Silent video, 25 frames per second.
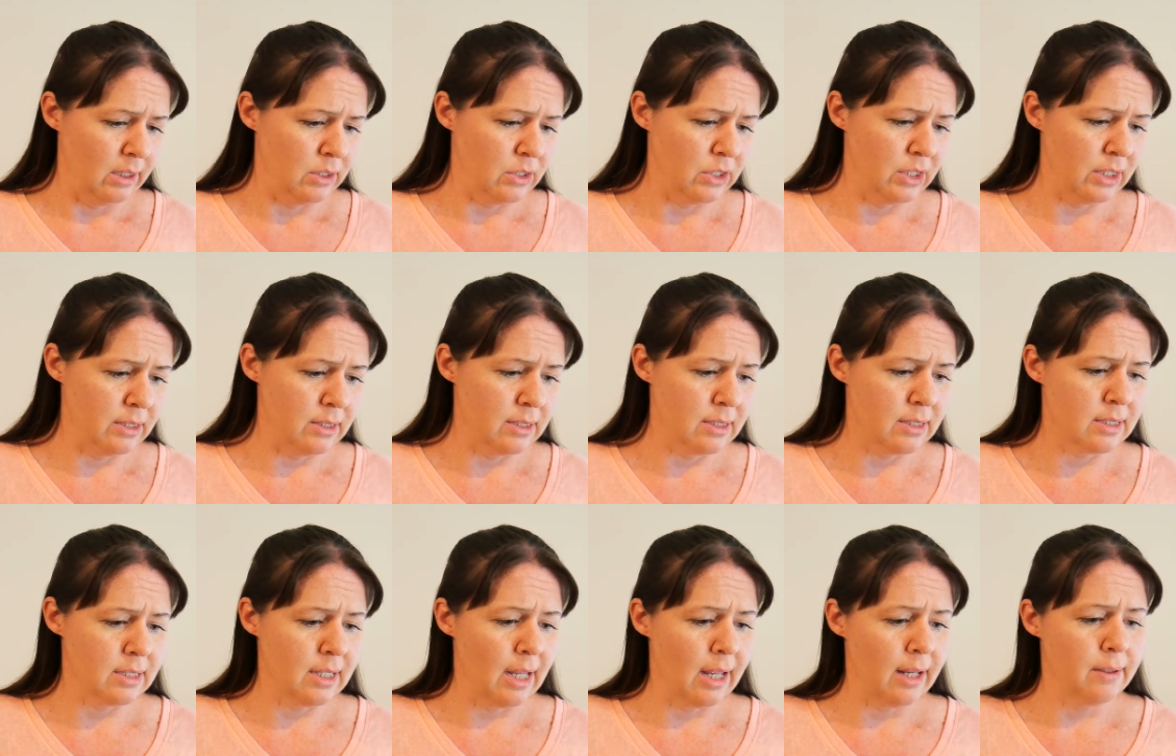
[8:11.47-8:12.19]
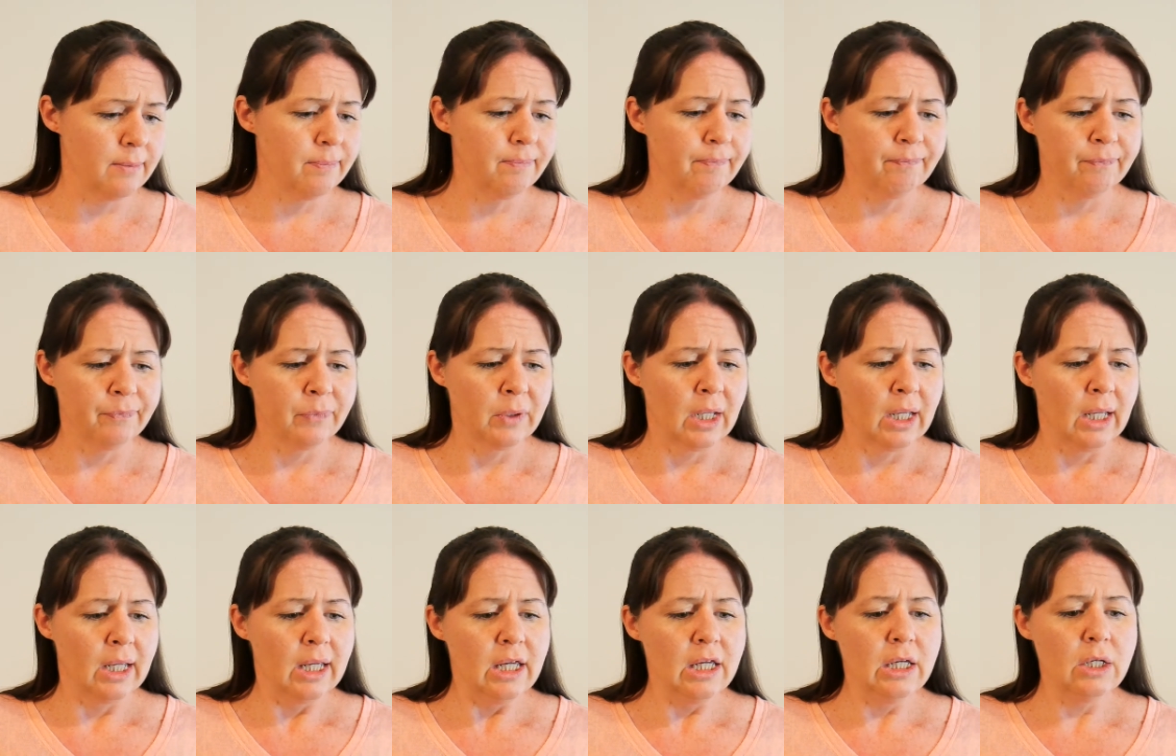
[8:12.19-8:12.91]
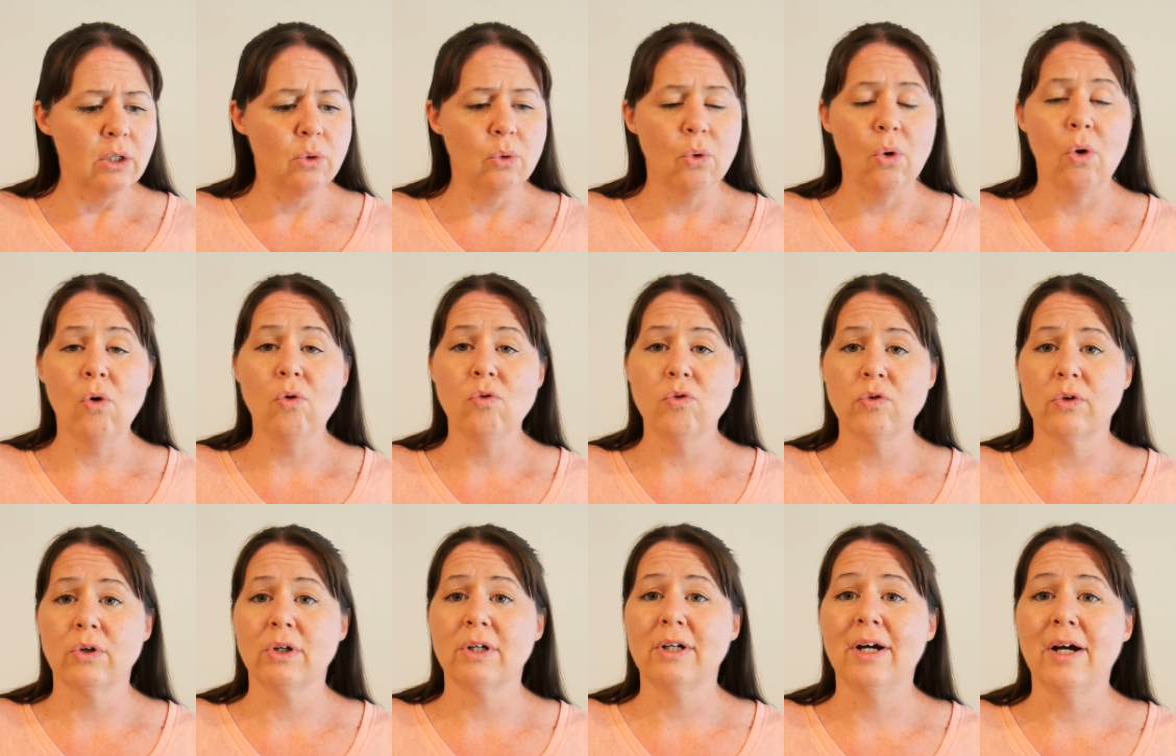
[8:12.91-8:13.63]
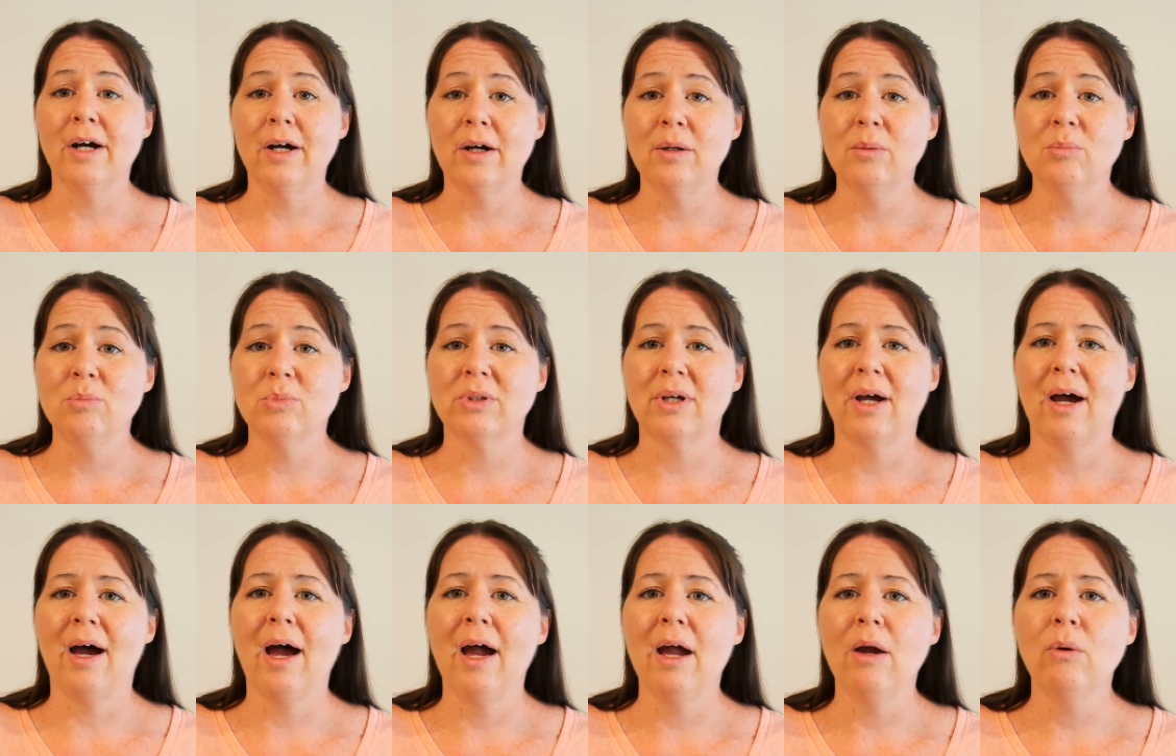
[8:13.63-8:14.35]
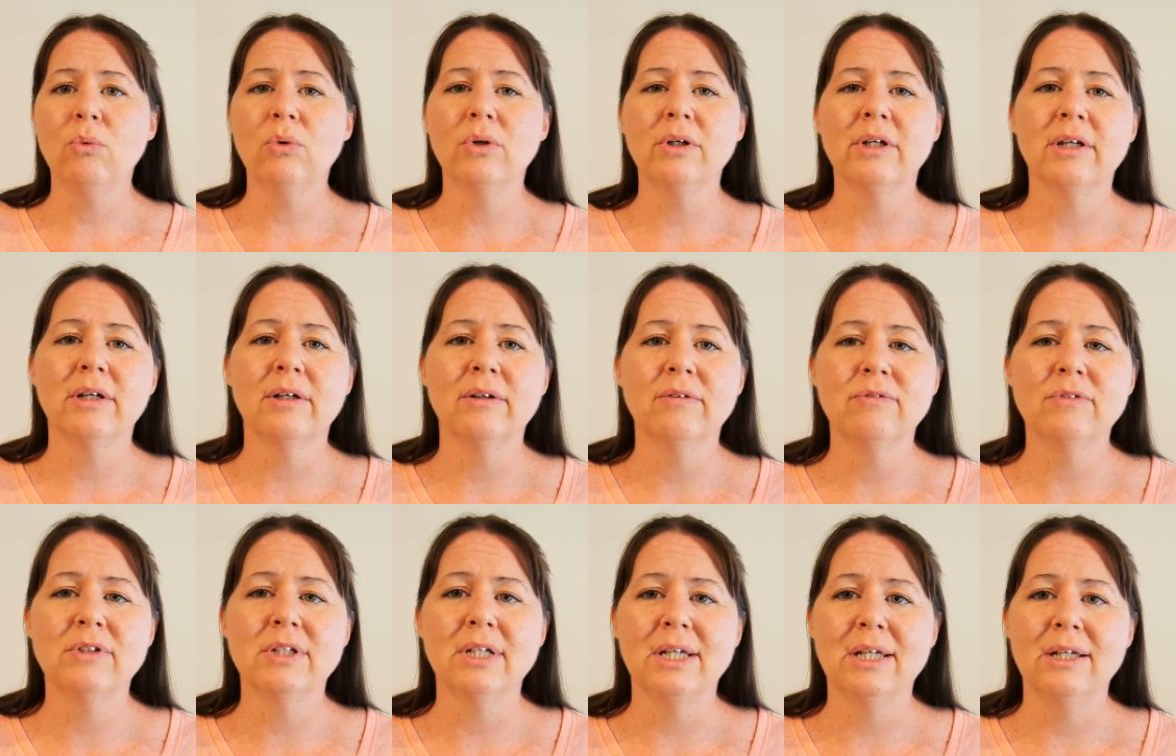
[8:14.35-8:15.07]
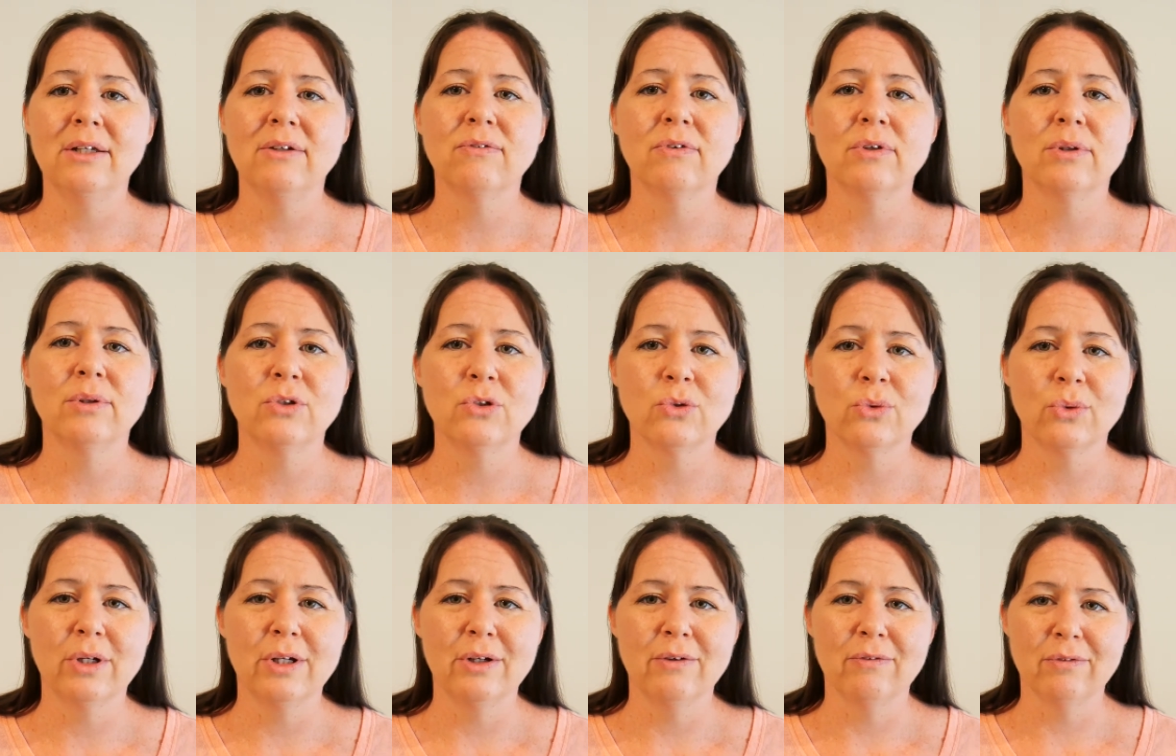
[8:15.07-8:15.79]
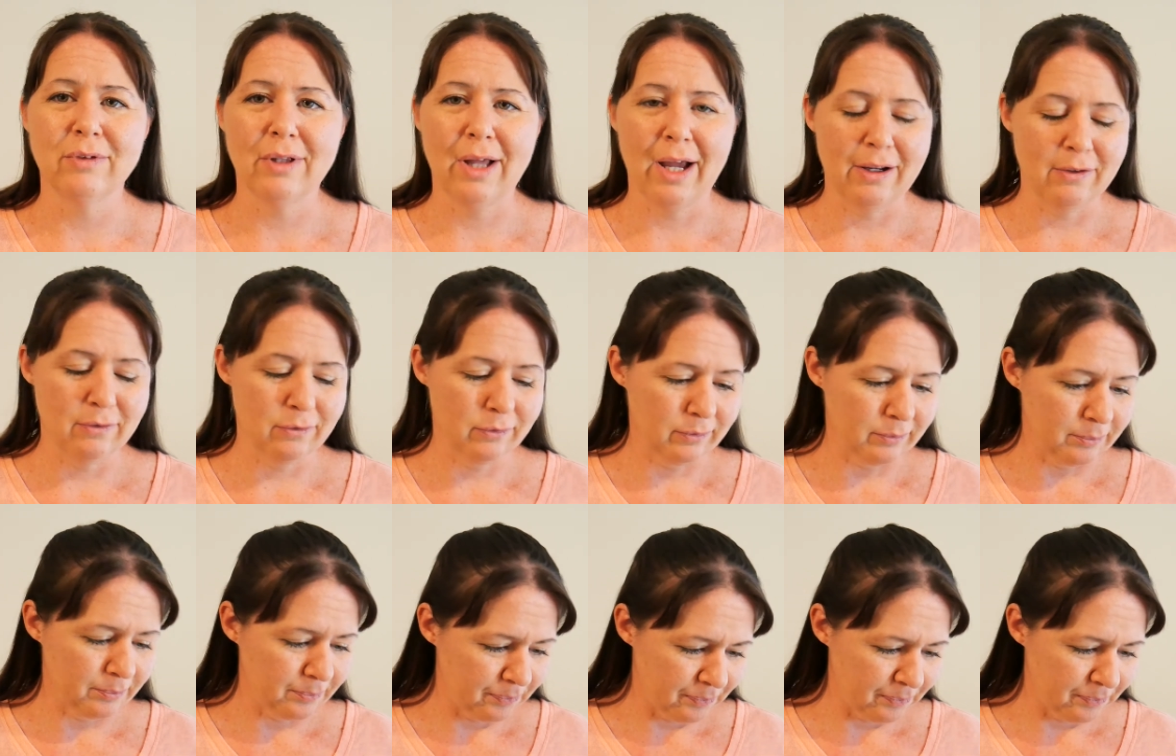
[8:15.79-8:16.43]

Jesus said, He who overcomes, I will give to eat for the tree of life.